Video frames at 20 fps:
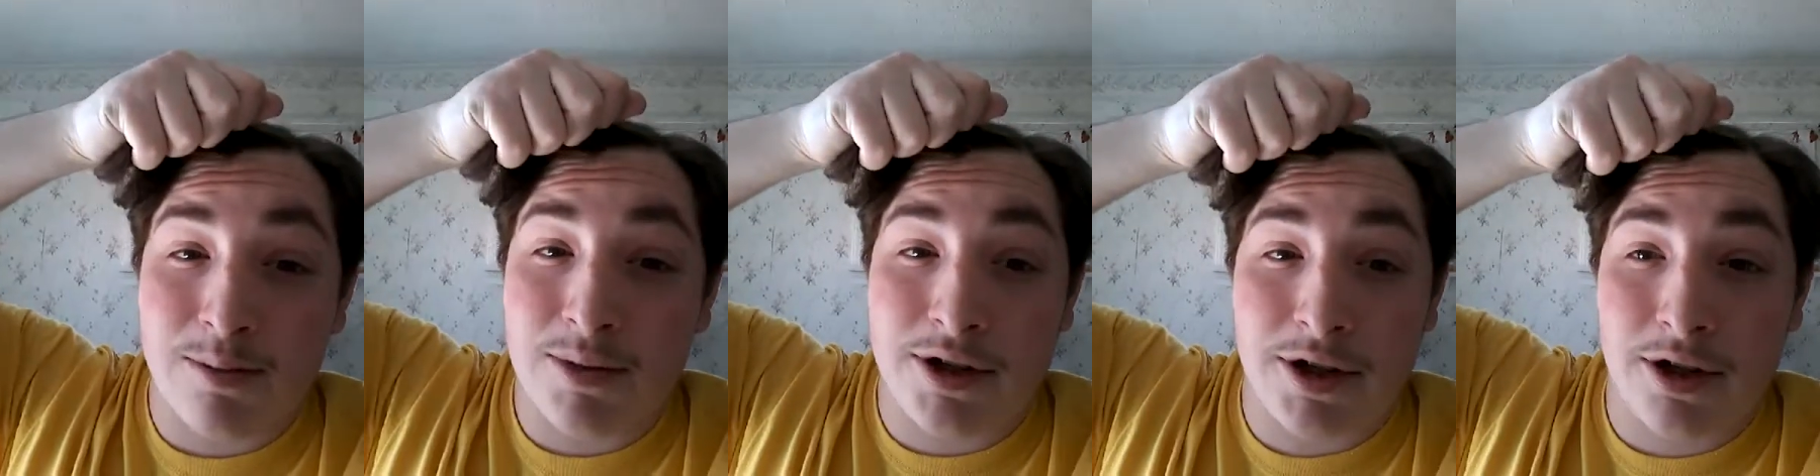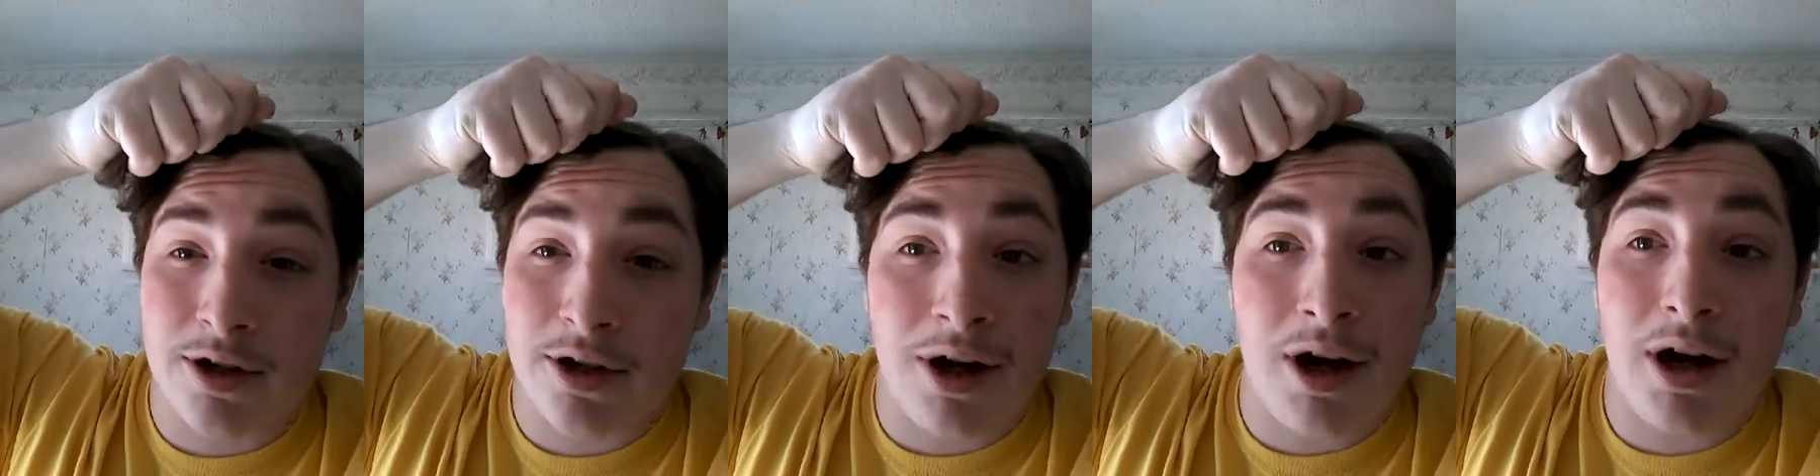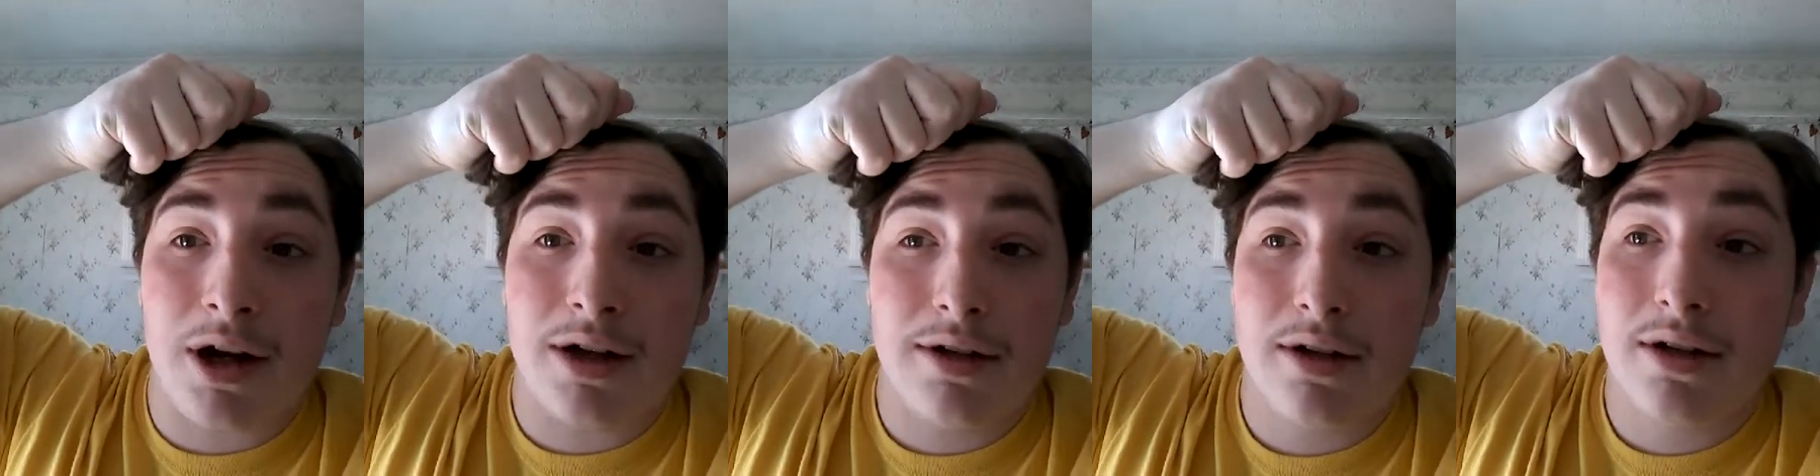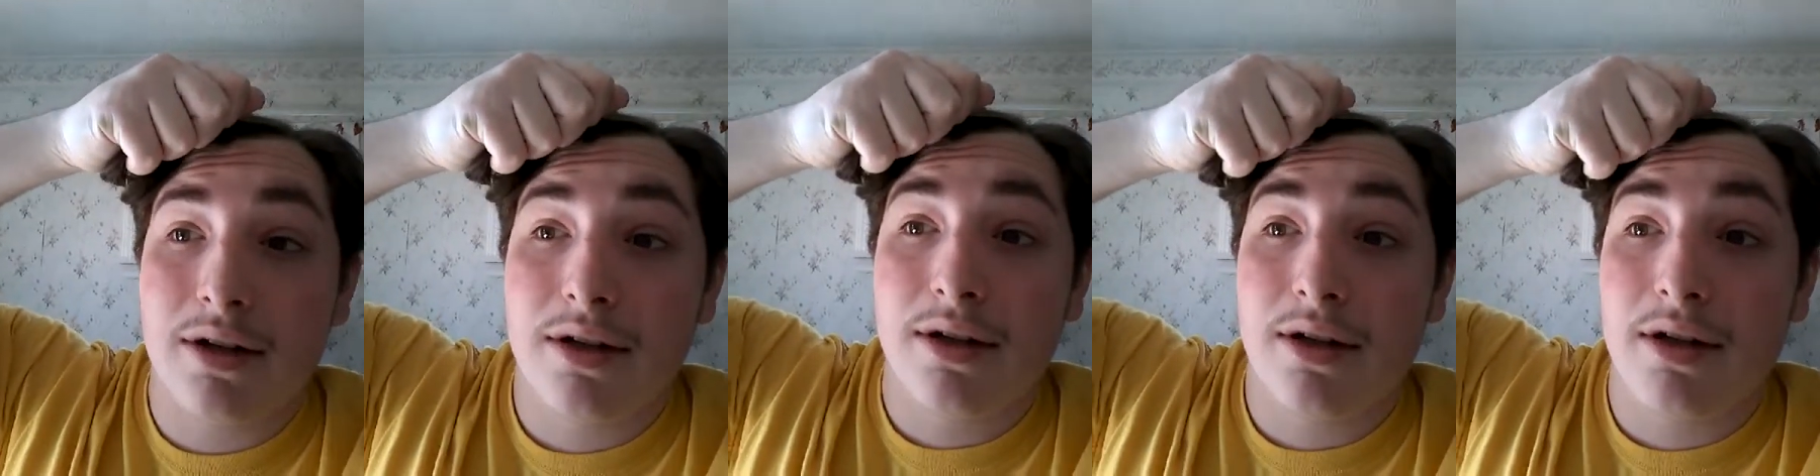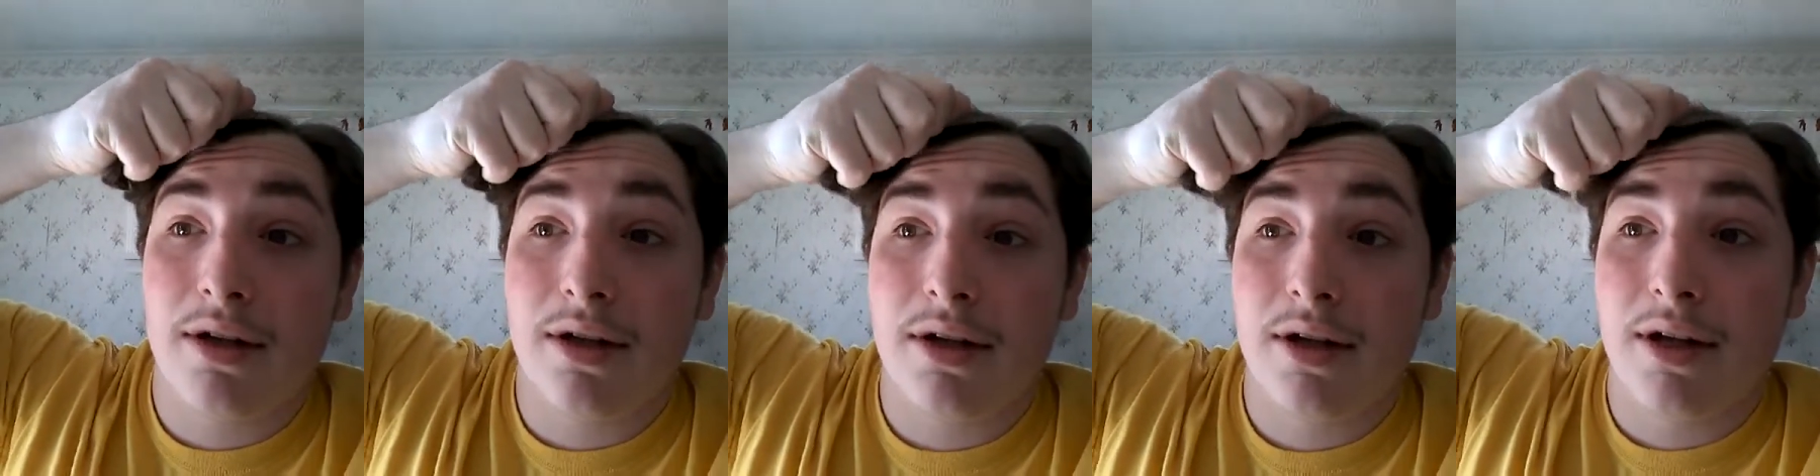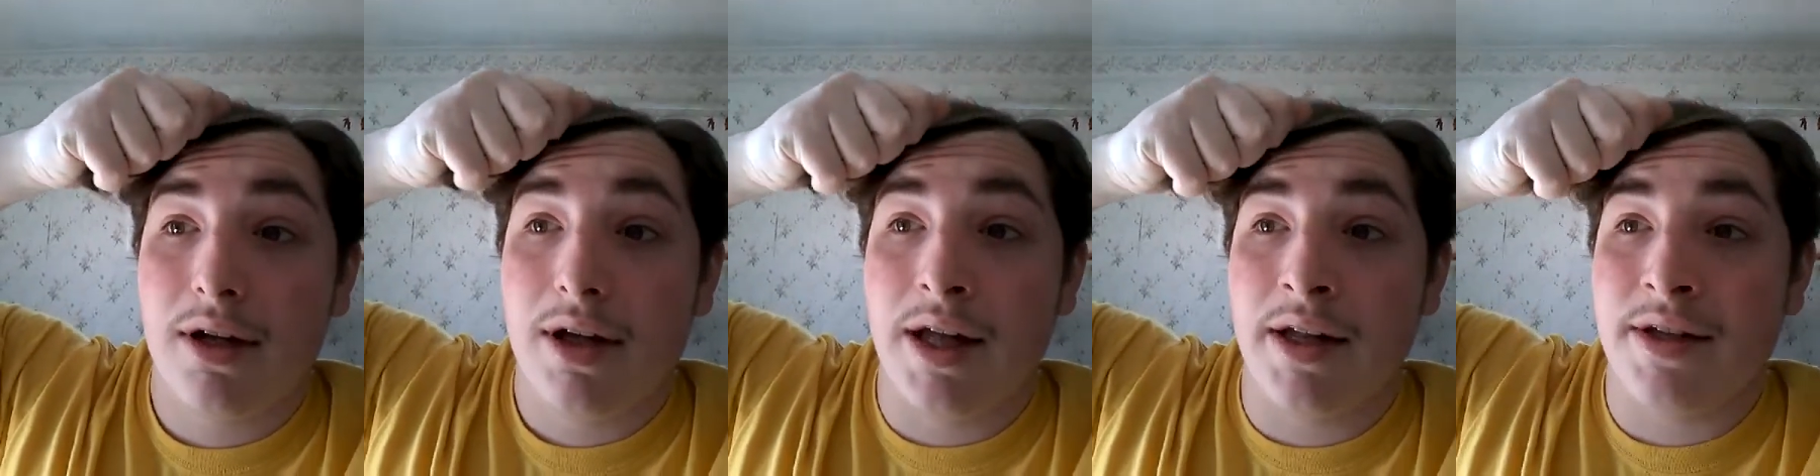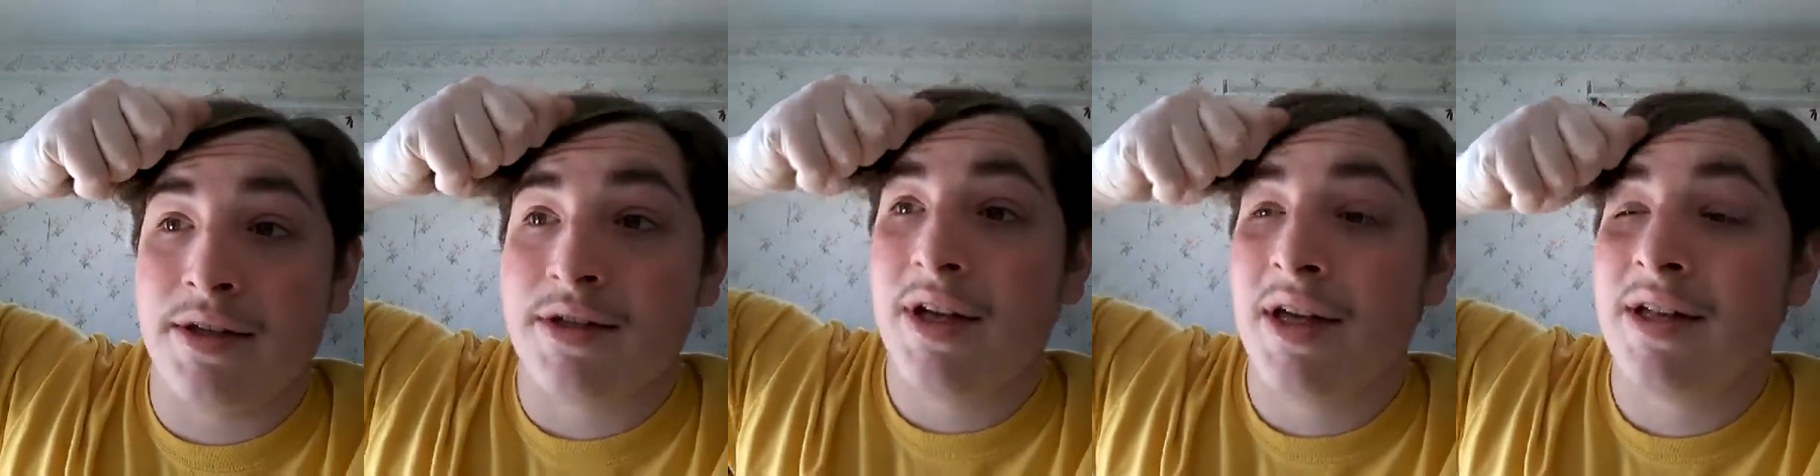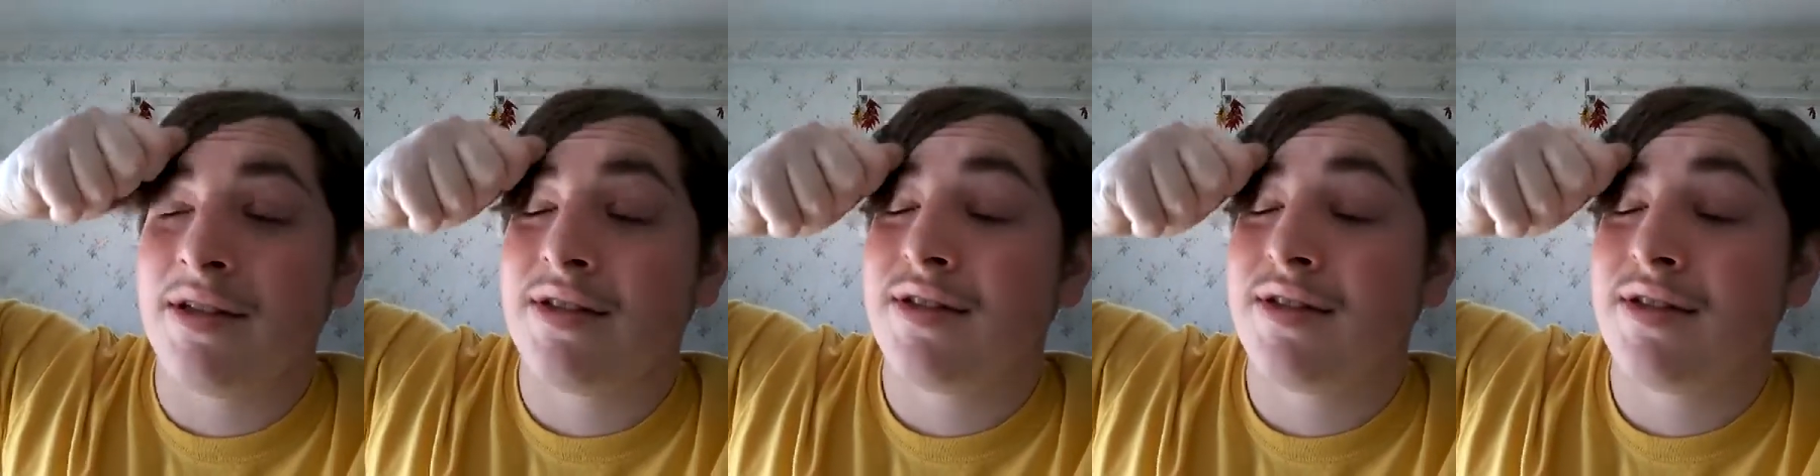but you're not. It's